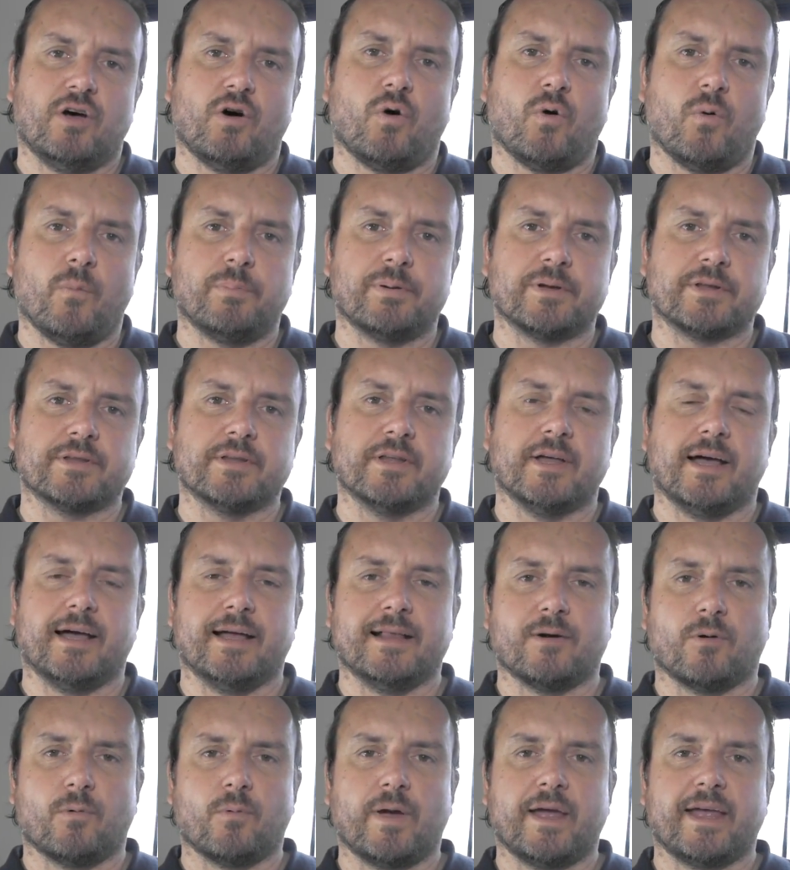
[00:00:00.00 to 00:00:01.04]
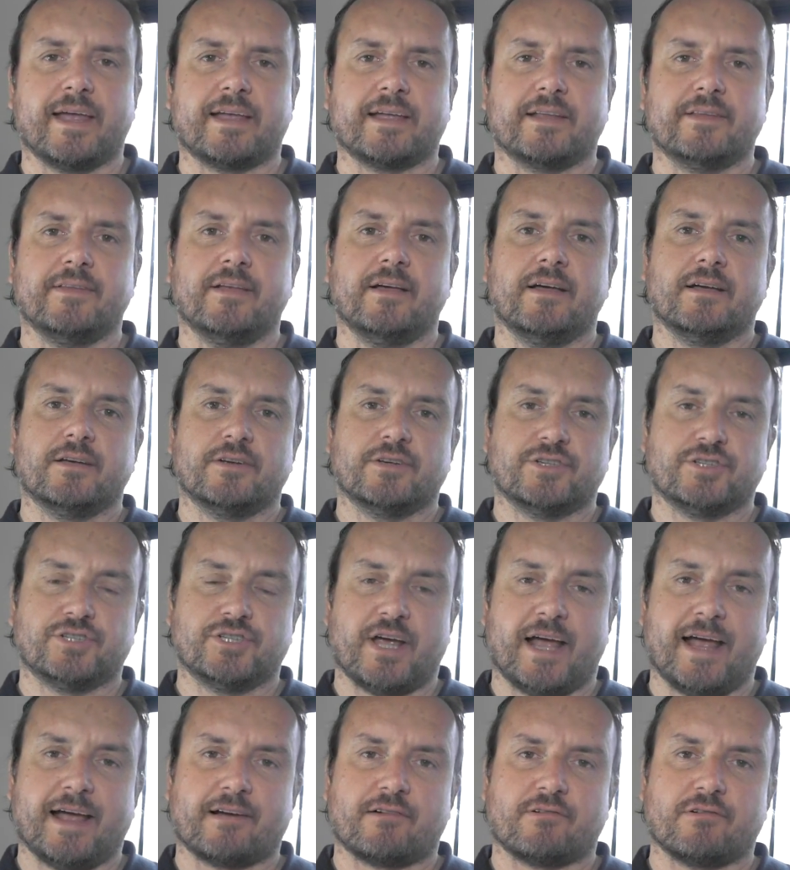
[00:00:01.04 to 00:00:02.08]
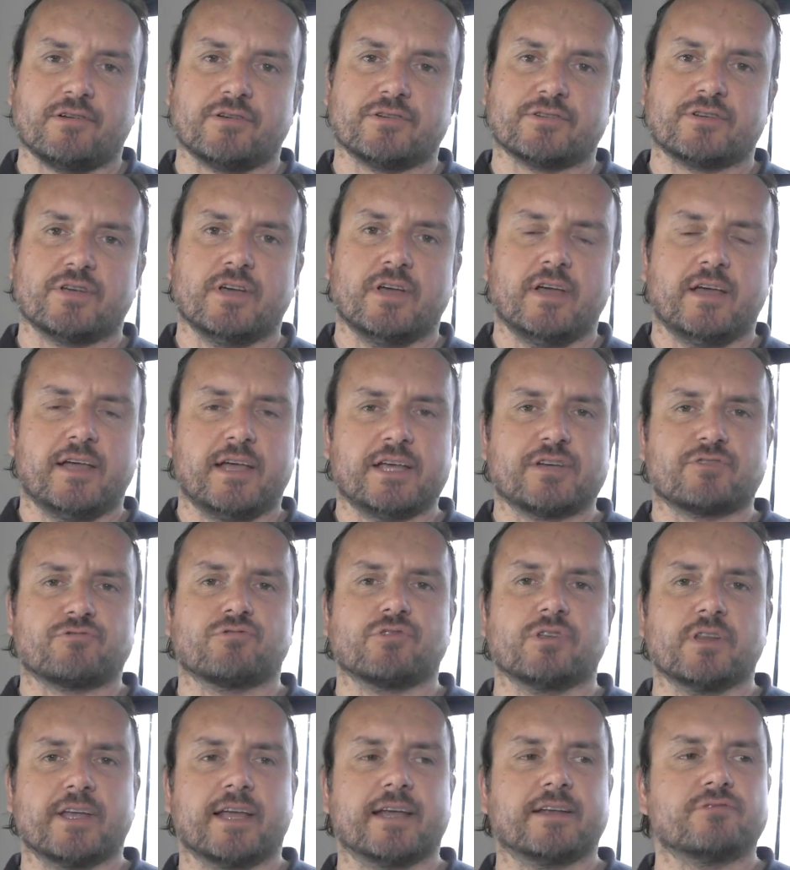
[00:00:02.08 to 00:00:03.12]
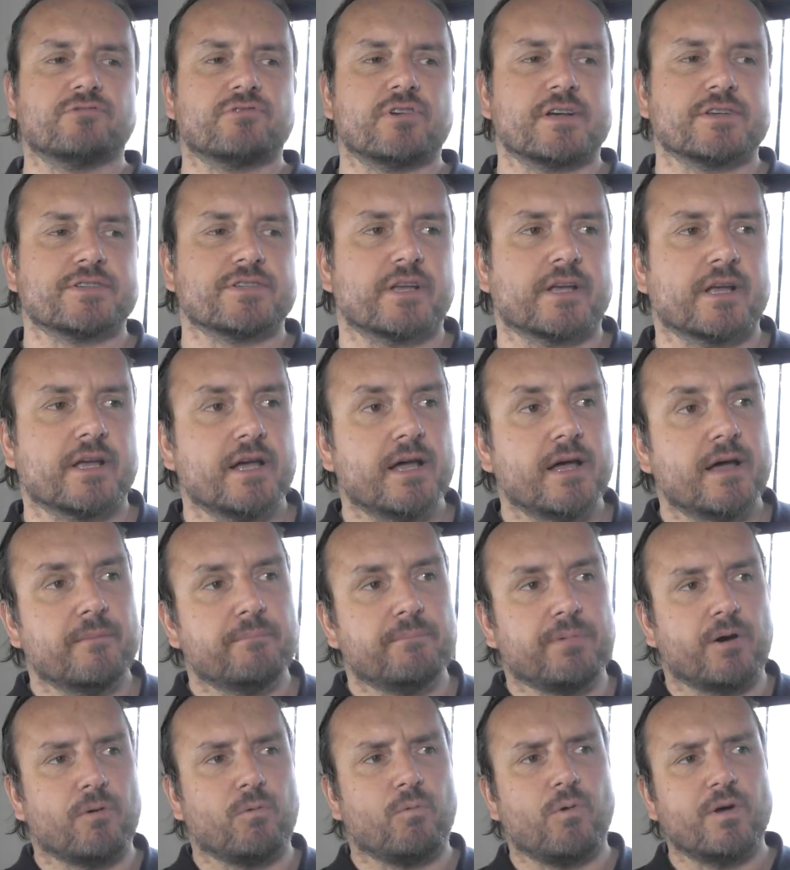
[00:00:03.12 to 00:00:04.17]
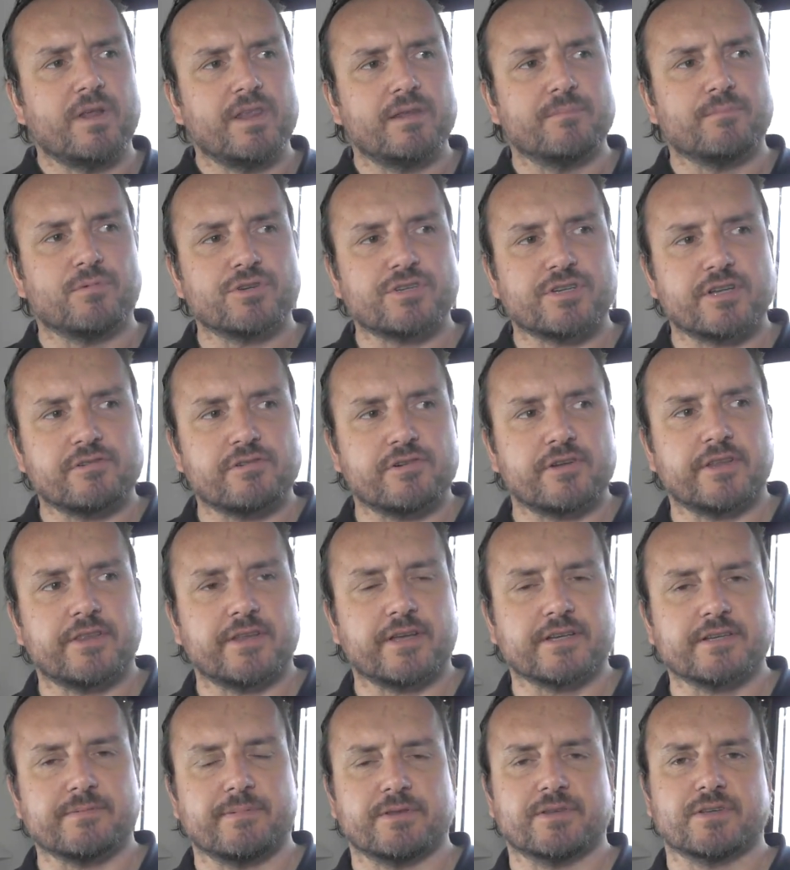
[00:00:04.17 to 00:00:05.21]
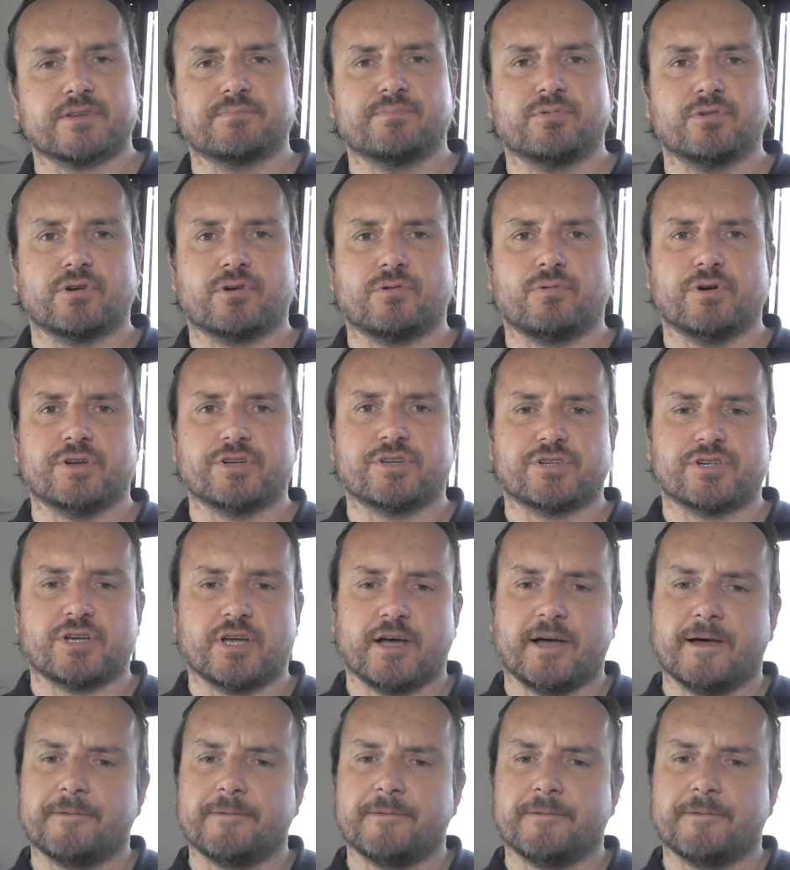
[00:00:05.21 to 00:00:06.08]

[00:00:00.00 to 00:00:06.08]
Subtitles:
open and awaken chakras. It's really interesting. But one of the most interesting things about this book, which